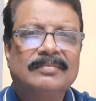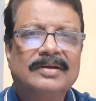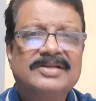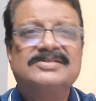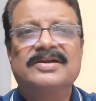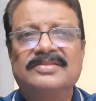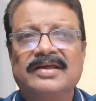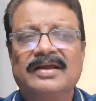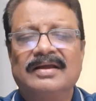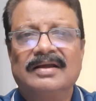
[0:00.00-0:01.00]
Instead
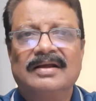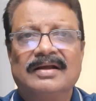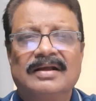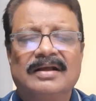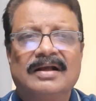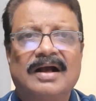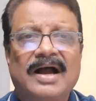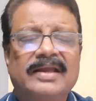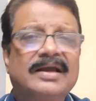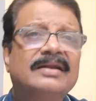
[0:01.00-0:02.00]
say,
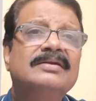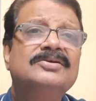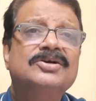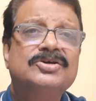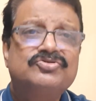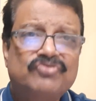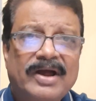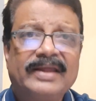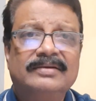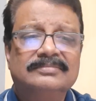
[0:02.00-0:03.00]
I can
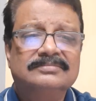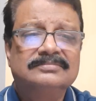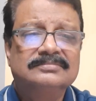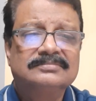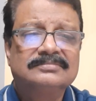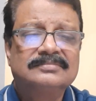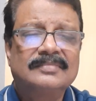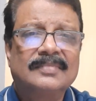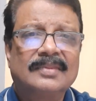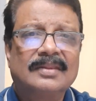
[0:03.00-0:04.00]
try.
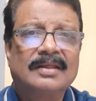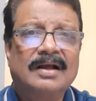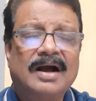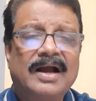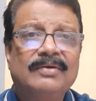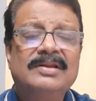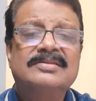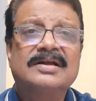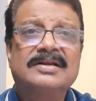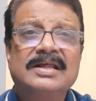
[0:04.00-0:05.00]
I will
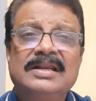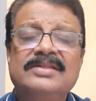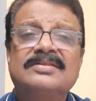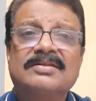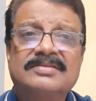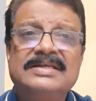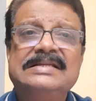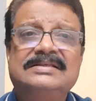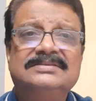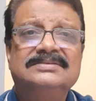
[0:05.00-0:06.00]
certainly
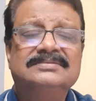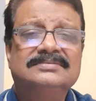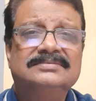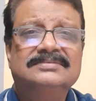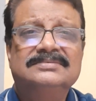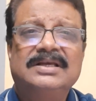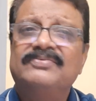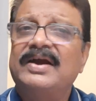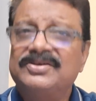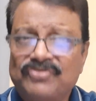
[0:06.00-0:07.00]
succeed
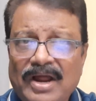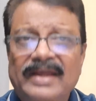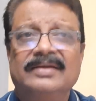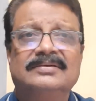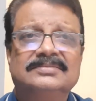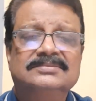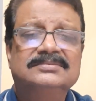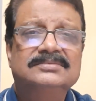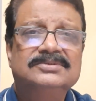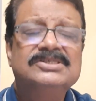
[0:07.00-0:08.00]
if I try
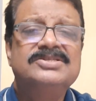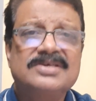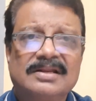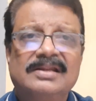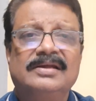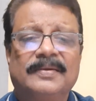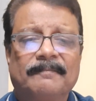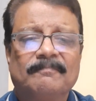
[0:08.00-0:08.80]
sincerely.